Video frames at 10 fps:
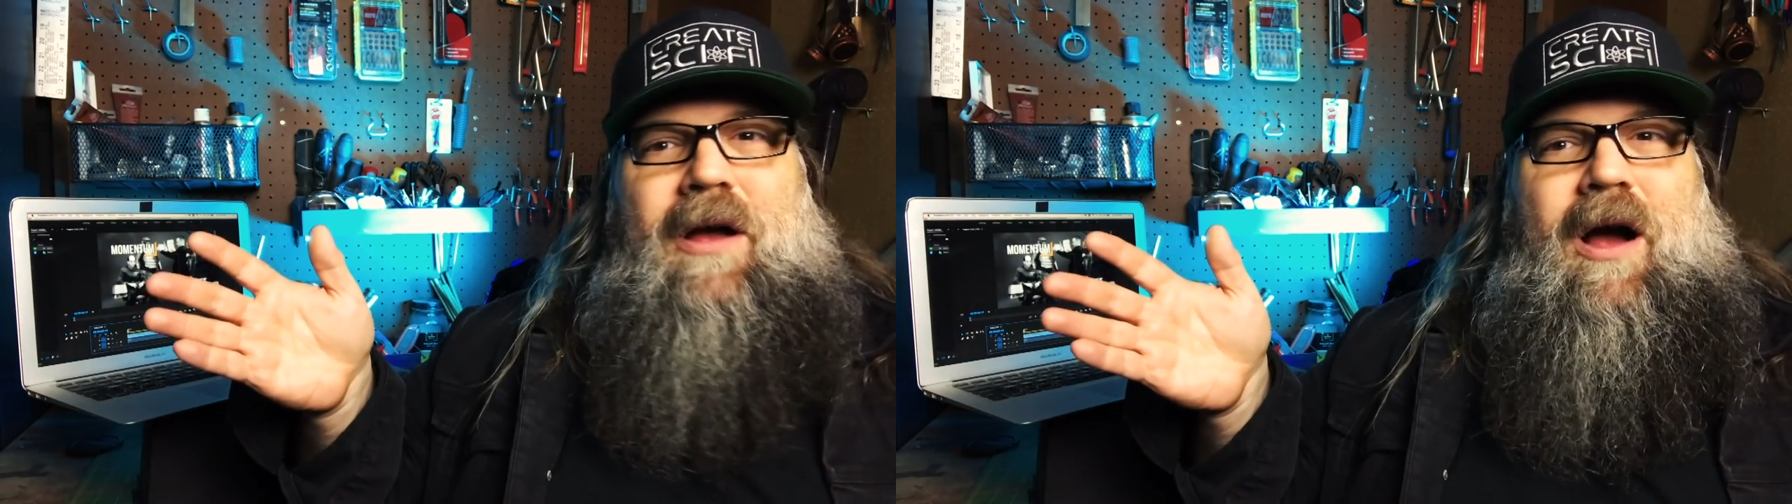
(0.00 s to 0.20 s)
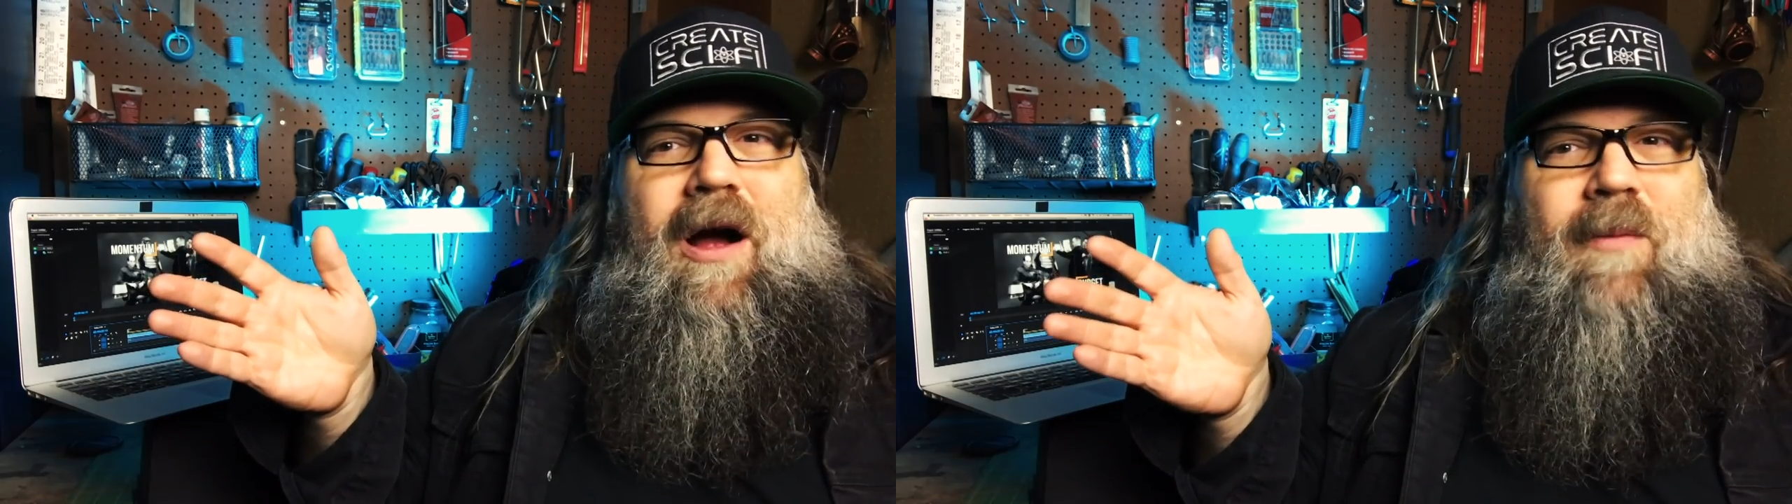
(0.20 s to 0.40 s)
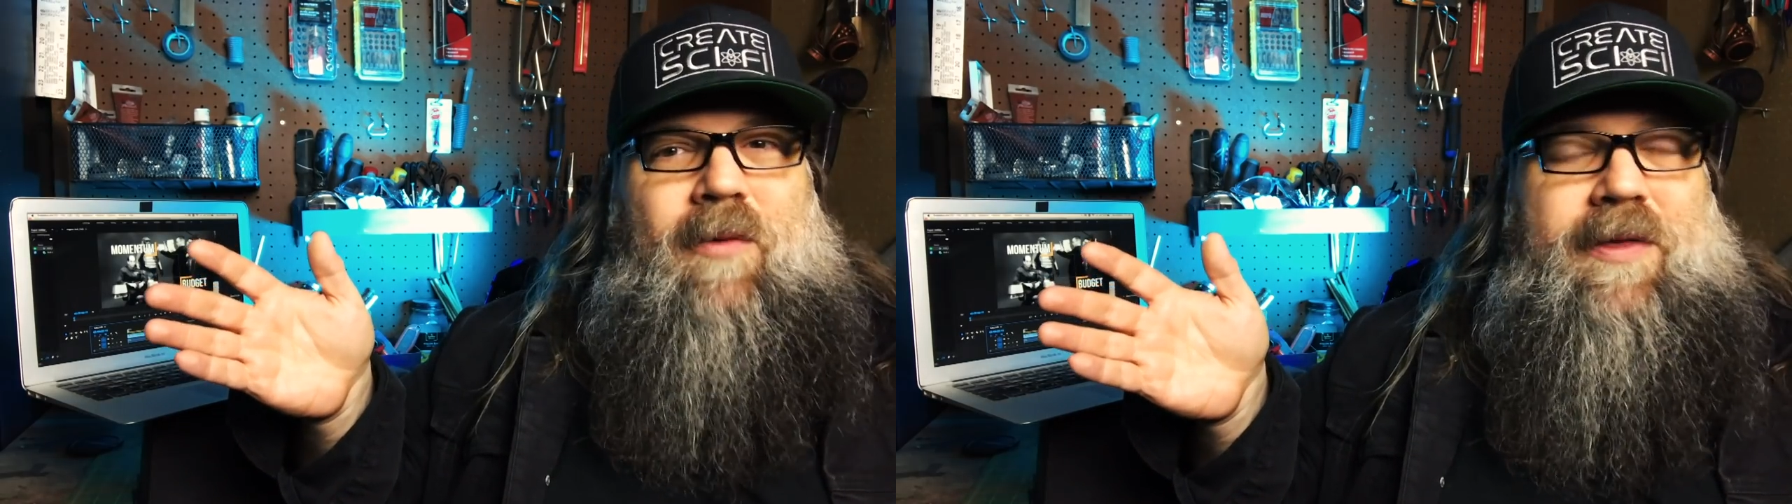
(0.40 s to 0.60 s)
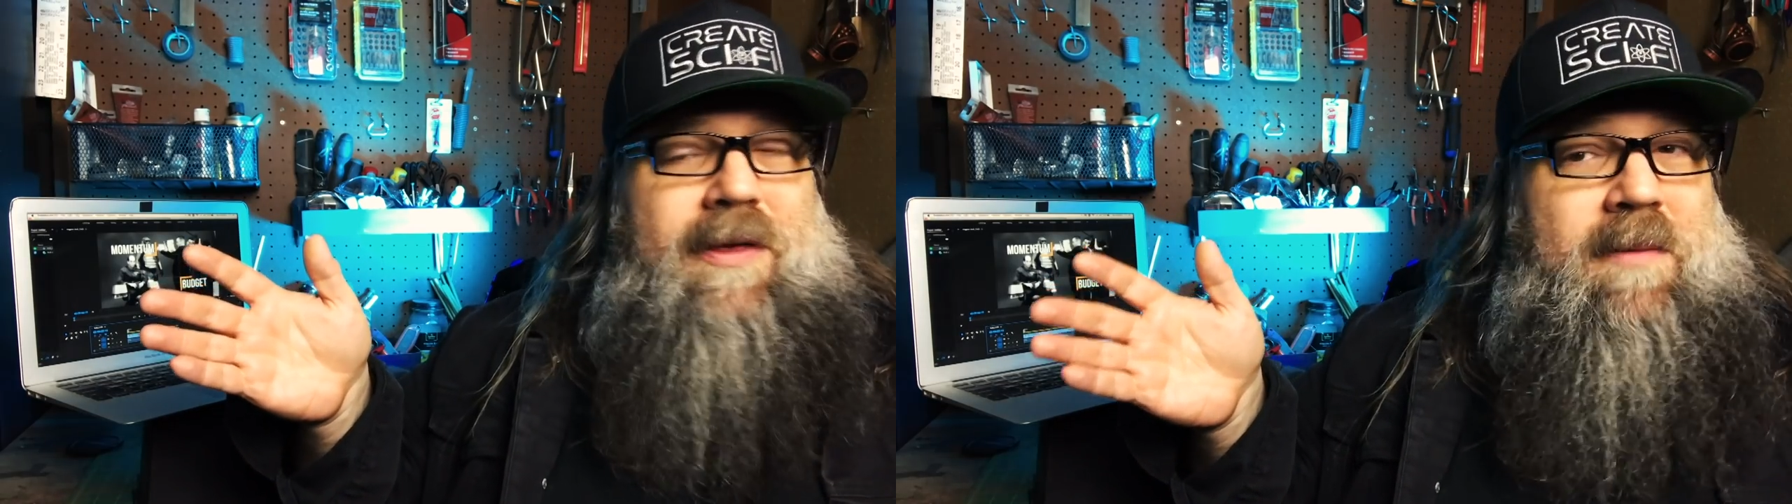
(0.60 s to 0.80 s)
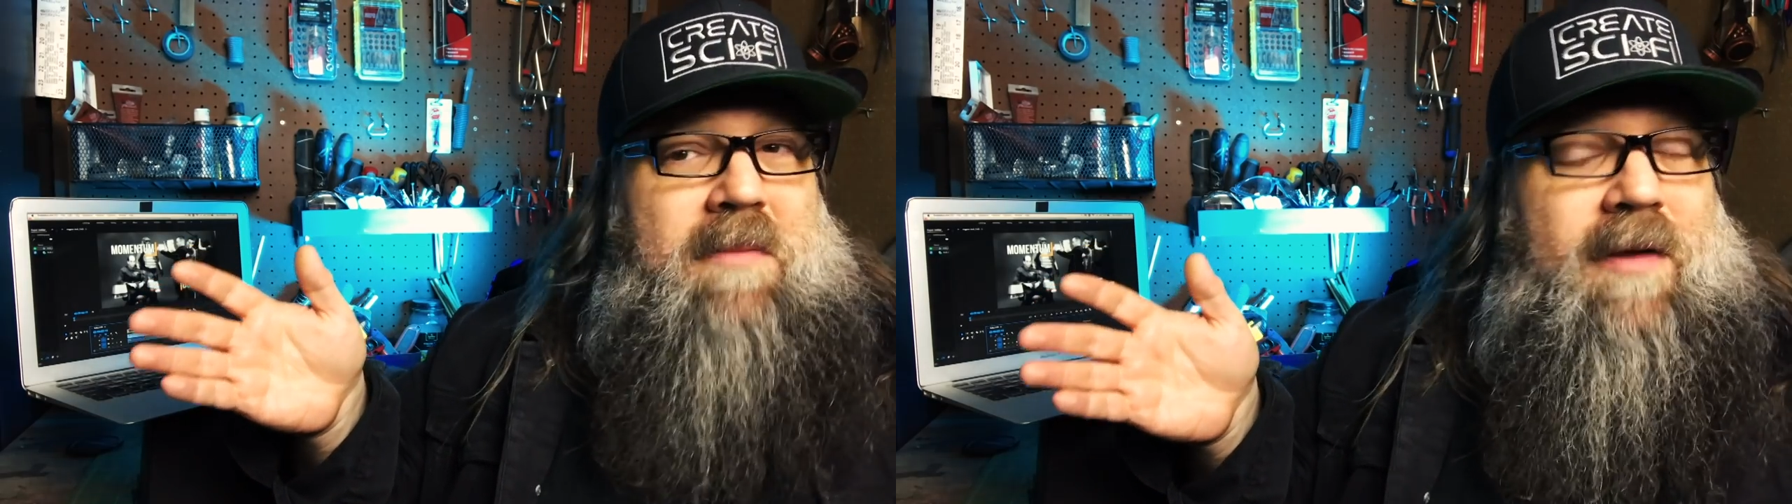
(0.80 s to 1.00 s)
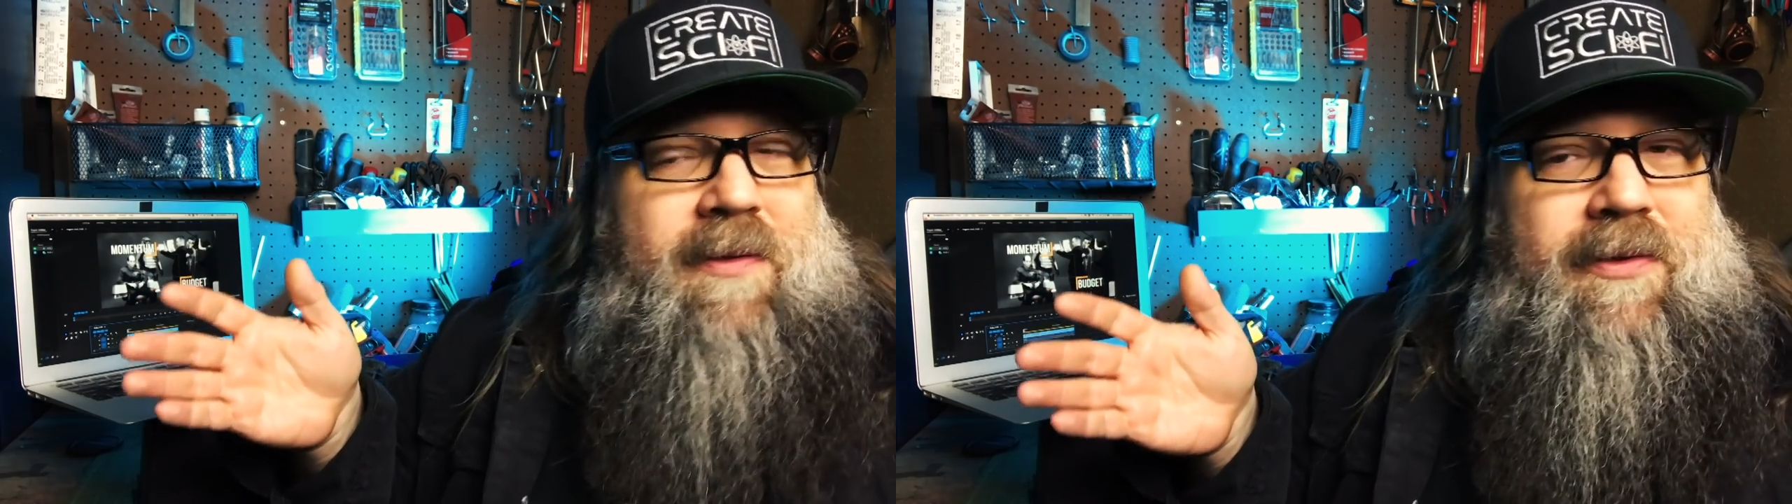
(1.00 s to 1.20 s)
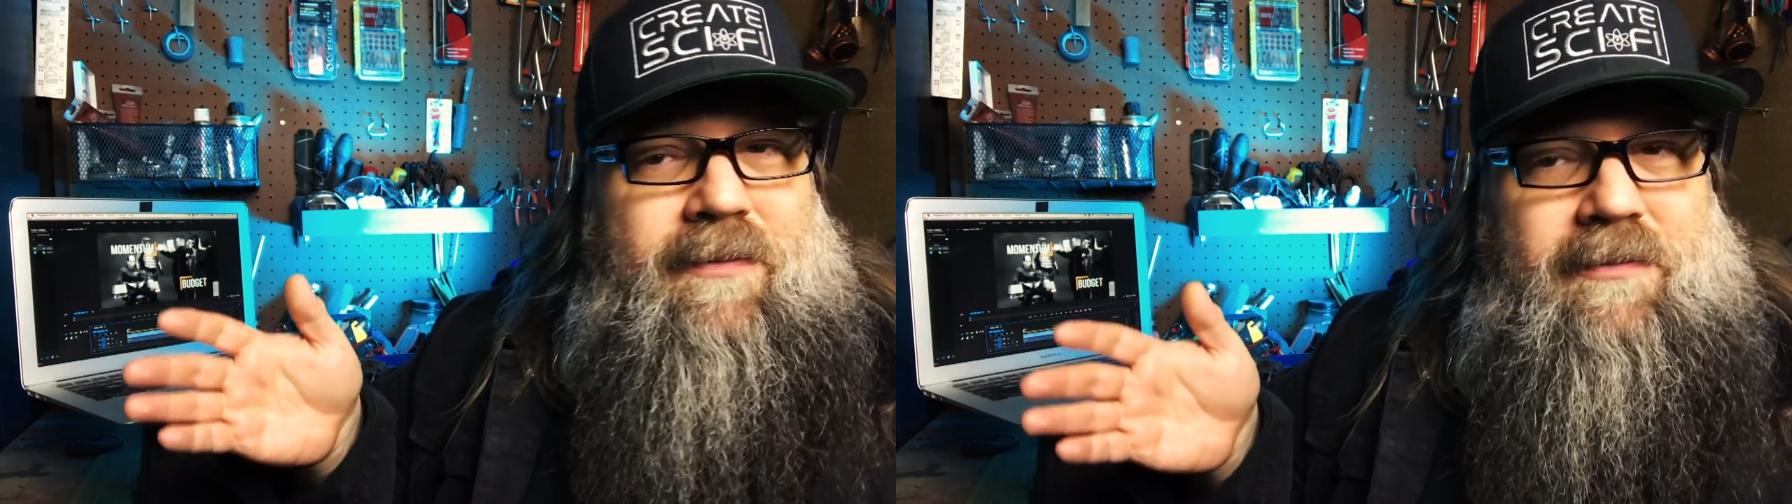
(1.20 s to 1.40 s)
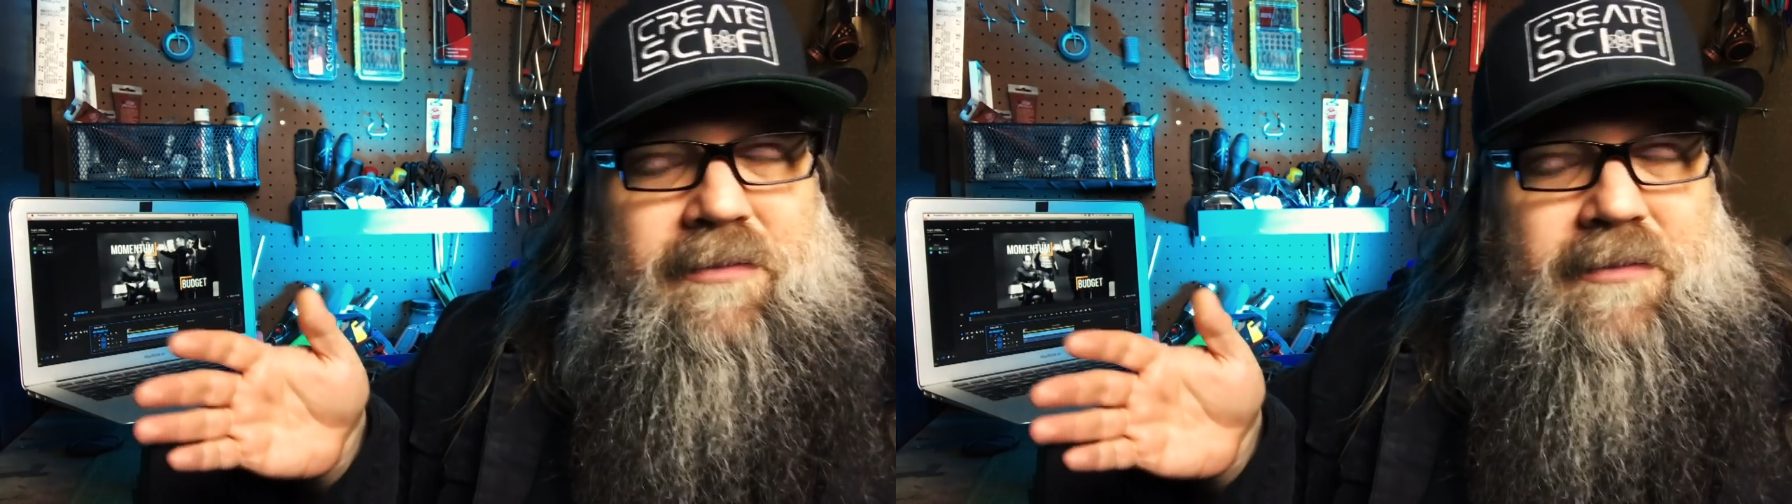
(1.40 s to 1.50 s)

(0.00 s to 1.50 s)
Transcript: um, within the month.